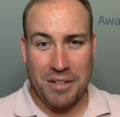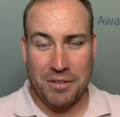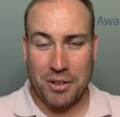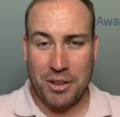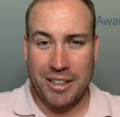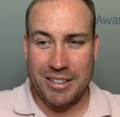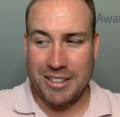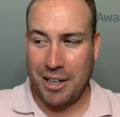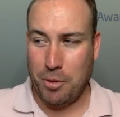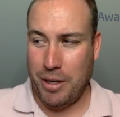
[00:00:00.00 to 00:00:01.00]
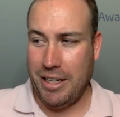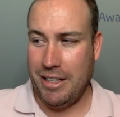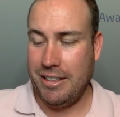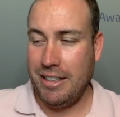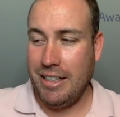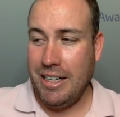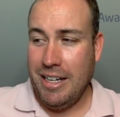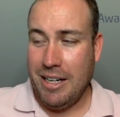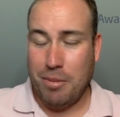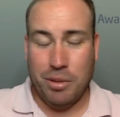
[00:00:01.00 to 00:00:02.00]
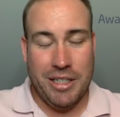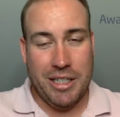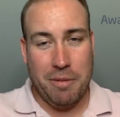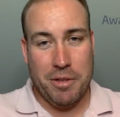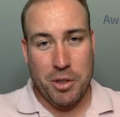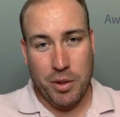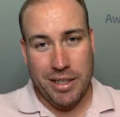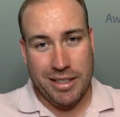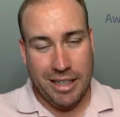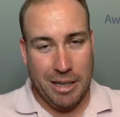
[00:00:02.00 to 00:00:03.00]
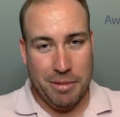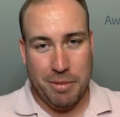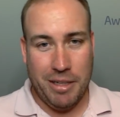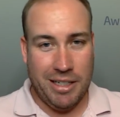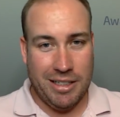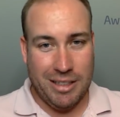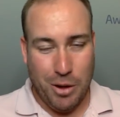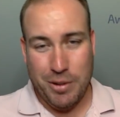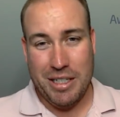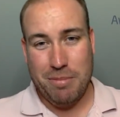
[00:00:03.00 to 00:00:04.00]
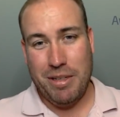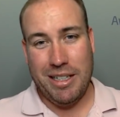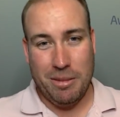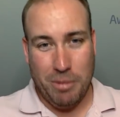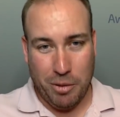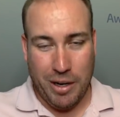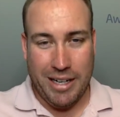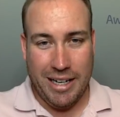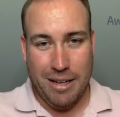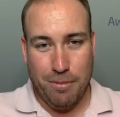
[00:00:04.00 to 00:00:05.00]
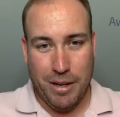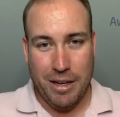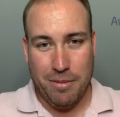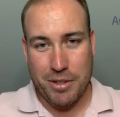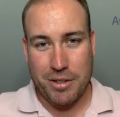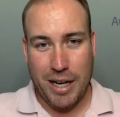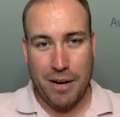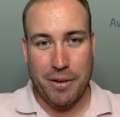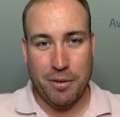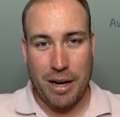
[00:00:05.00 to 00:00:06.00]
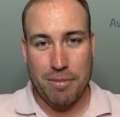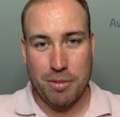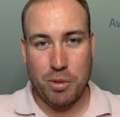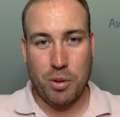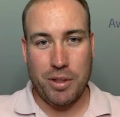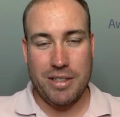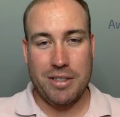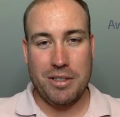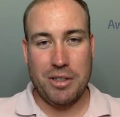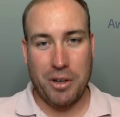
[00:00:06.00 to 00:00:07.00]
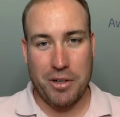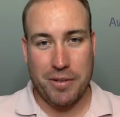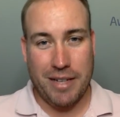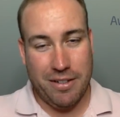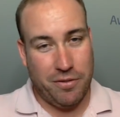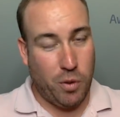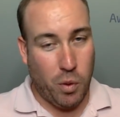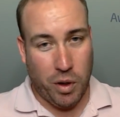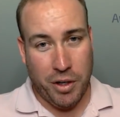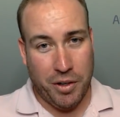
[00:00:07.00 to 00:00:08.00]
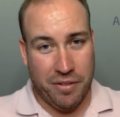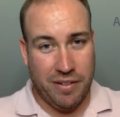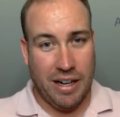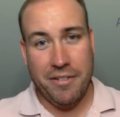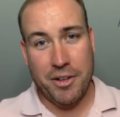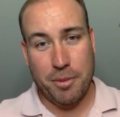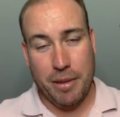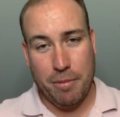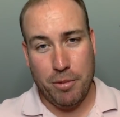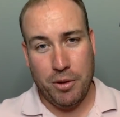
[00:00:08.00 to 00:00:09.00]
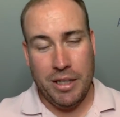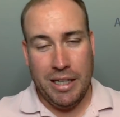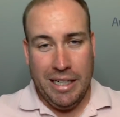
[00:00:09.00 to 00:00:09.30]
For an entire weekend. Please come and join us. I'm speaking, Tony speaking. My right-hand man, Mr. Howie Rappaport, is in charge of that. 400, 500 people.